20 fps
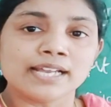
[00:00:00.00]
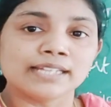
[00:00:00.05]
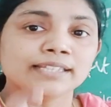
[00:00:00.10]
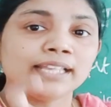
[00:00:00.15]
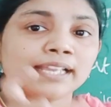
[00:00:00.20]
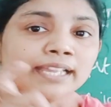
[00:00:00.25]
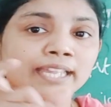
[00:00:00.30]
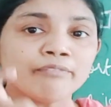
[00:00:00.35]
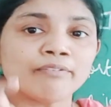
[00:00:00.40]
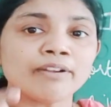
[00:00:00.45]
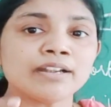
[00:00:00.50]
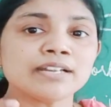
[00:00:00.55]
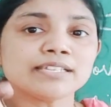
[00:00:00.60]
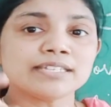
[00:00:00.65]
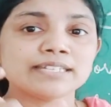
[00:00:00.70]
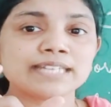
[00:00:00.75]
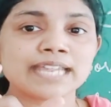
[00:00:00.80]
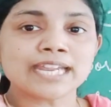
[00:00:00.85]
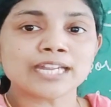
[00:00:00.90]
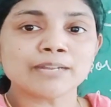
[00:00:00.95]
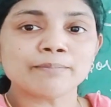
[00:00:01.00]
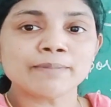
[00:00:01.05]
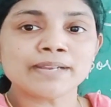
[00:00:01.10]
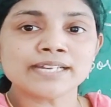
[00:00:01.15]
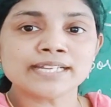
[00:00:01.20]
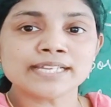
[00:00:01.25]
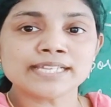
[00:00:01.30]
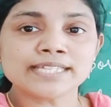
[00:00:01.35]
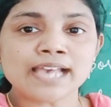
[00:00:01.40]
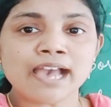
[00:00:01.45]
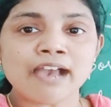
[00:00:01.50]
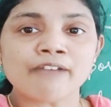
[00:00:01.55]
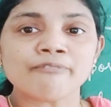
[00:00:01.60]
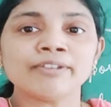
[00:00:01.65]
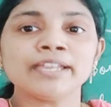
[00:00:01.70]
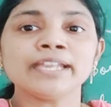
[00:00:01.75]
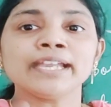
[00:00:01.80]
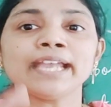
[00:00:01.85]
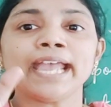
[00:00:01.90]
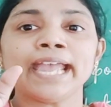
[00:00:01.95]
the given statement is
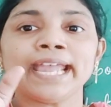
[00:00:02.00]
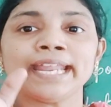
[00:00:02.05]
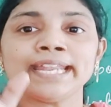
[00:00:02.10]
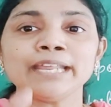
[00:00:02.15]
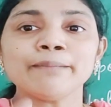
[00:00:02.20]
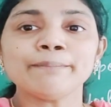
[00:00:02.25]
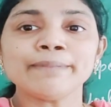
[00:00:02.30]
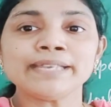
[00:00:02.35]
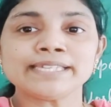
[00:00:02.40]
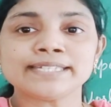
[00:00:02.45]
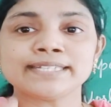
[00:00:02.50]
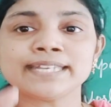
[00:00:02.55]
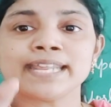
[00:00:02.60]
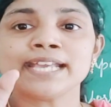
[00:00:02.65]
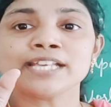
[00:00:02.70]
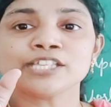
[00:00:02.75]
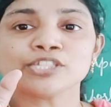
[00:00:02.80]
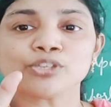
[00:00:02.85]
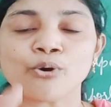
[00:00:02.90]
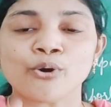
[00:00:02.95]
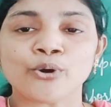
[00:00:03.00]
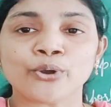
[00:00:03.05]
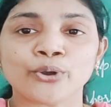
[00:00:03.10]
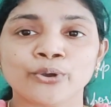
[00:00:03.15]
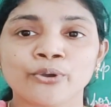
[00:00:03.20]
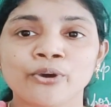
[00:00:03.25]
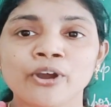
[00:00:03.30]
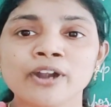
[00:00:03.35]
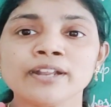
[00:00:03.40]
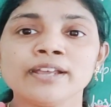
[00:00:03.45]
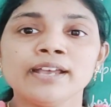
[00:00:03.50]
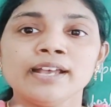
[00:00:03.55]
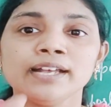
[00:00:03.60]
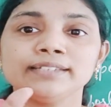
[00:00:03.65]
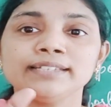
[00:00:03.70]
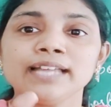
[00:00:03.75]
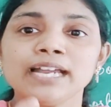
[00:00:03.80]
having any mistakes or not,